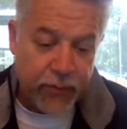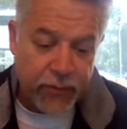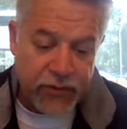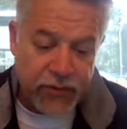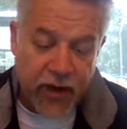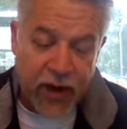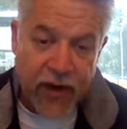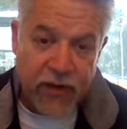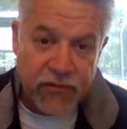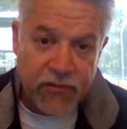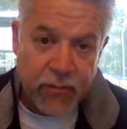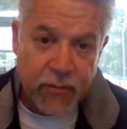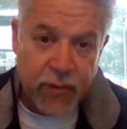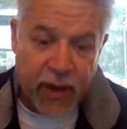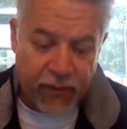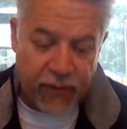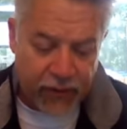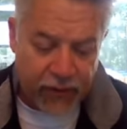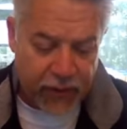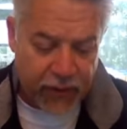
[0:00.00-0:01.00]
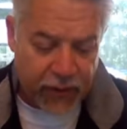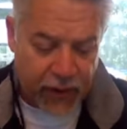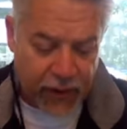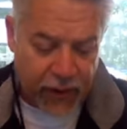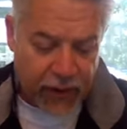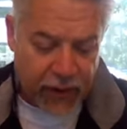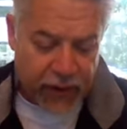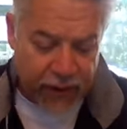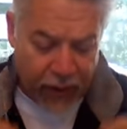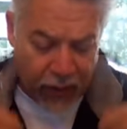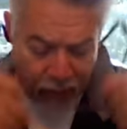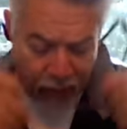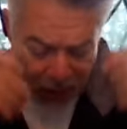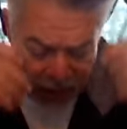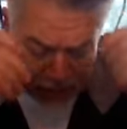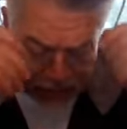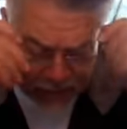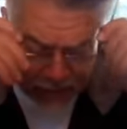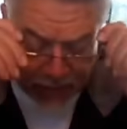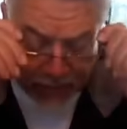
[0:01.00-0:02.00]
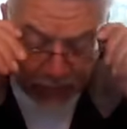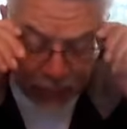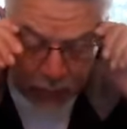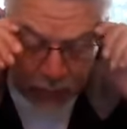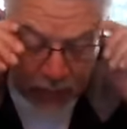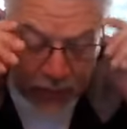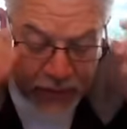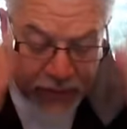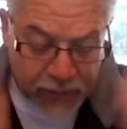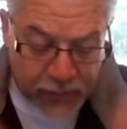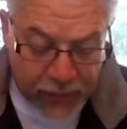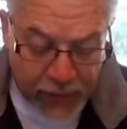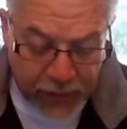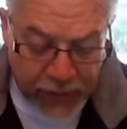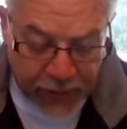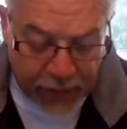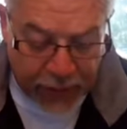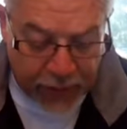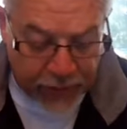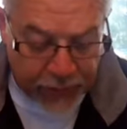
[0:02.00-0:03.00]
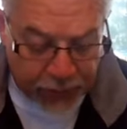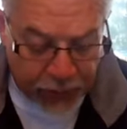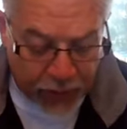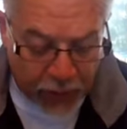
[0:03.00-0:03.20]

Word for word: signs from heaven. Now watch, let me read it to you again.